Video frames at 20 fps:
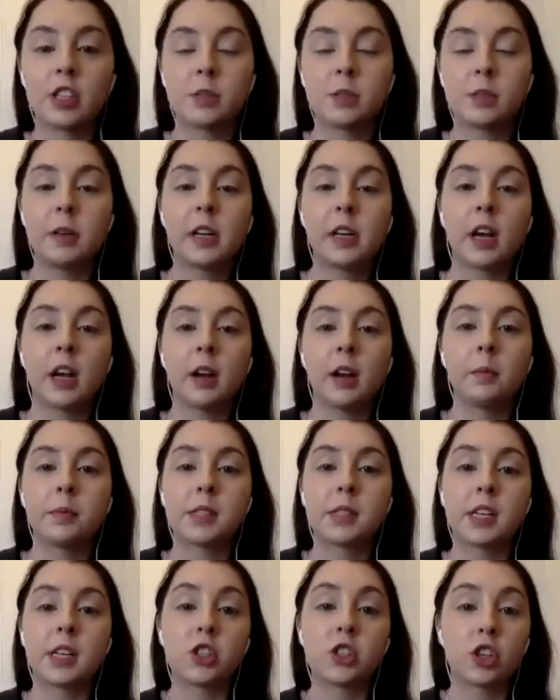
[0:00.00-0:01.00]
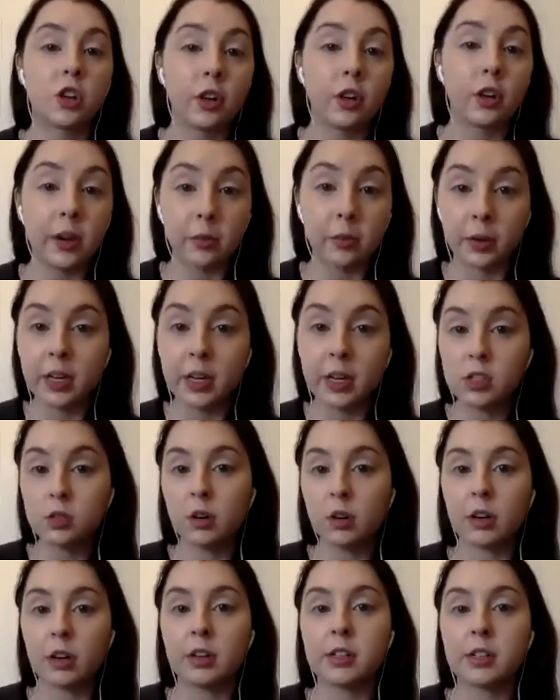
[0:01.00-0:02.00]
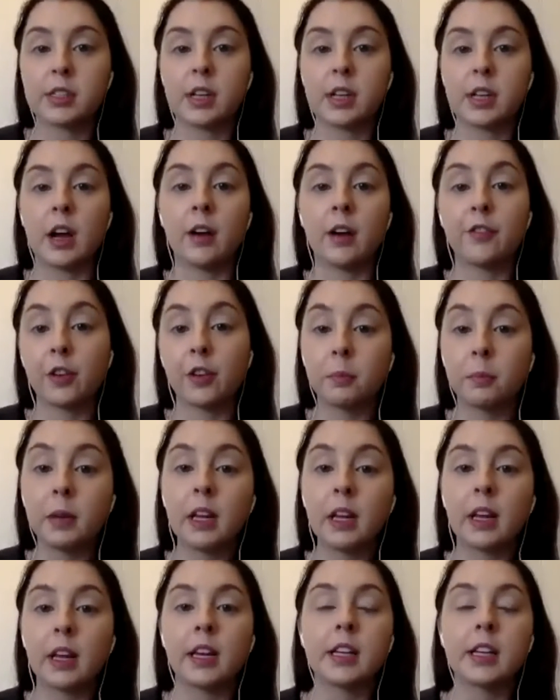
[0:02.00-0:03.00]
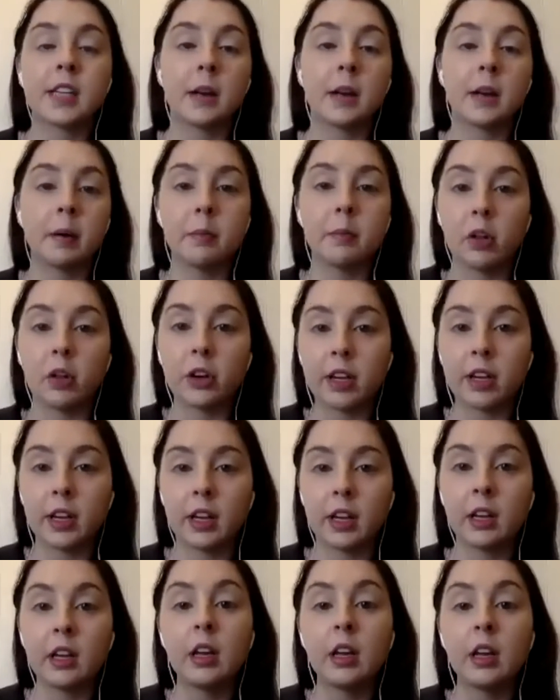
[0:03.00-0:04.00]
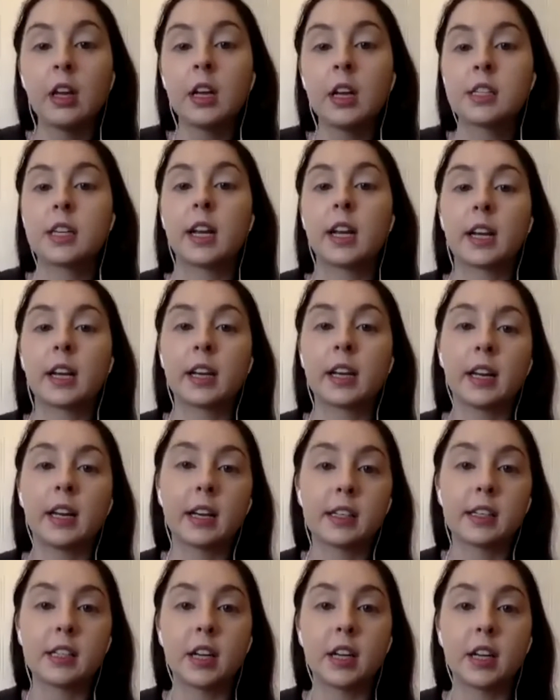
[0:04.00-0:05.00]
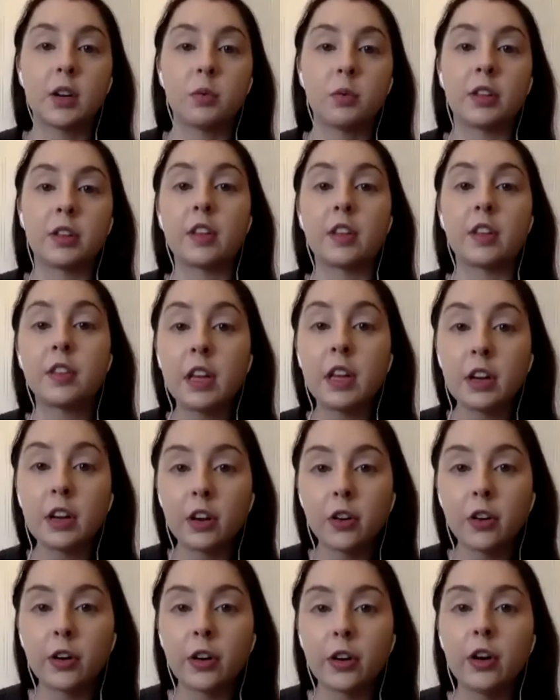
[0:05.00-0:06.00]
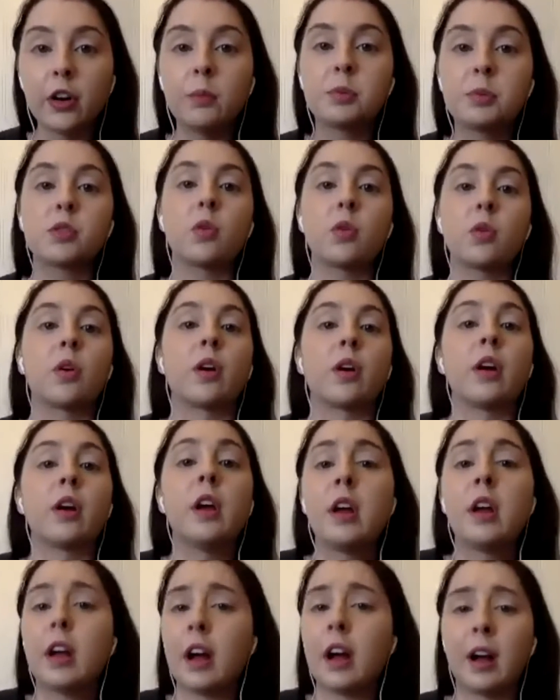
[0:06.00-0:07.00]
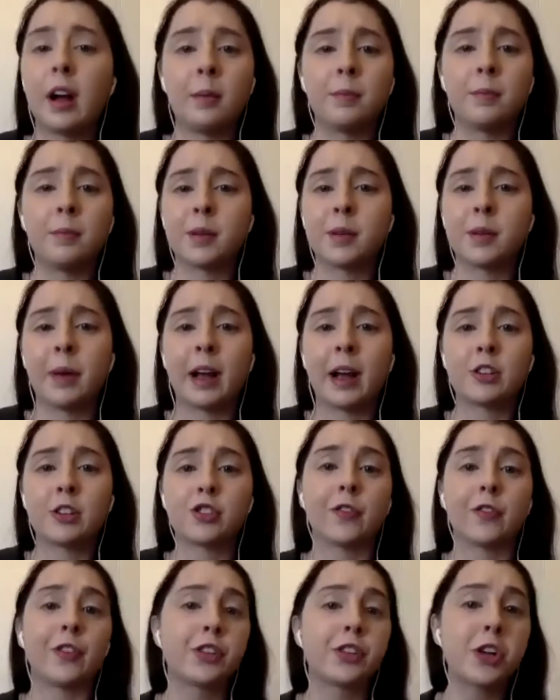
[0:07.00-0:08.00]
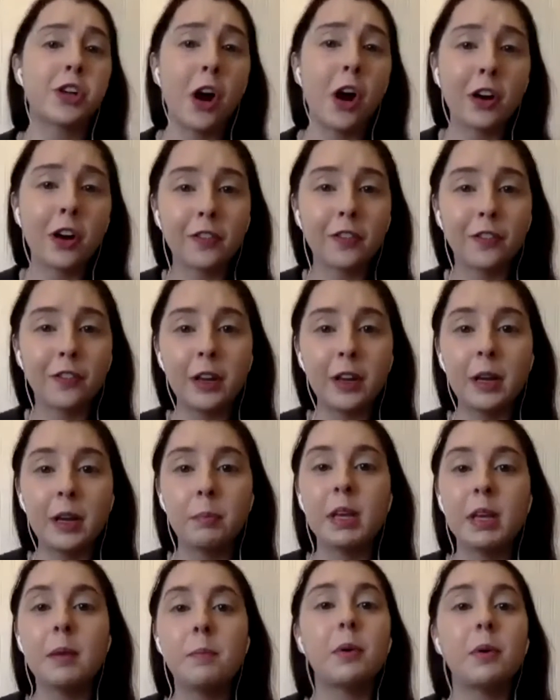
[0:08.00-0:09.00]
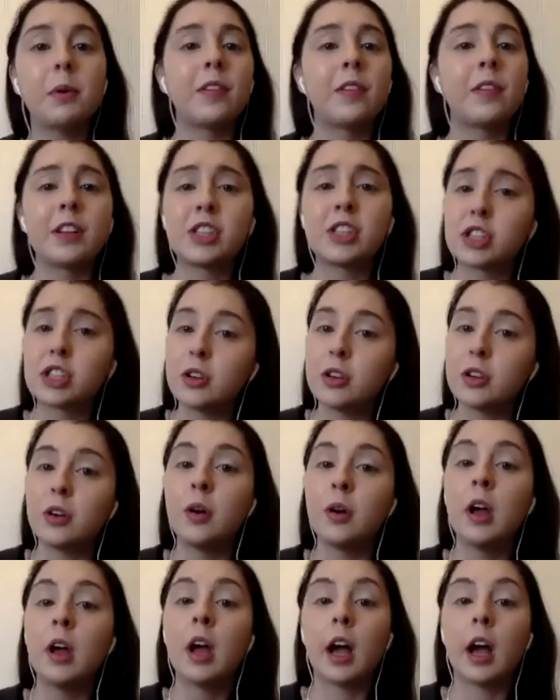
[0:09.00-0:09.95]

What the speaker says: just become such a great resource for me anytime I'm looking to get connected with the theater groups or some extra photography people in the Sioux.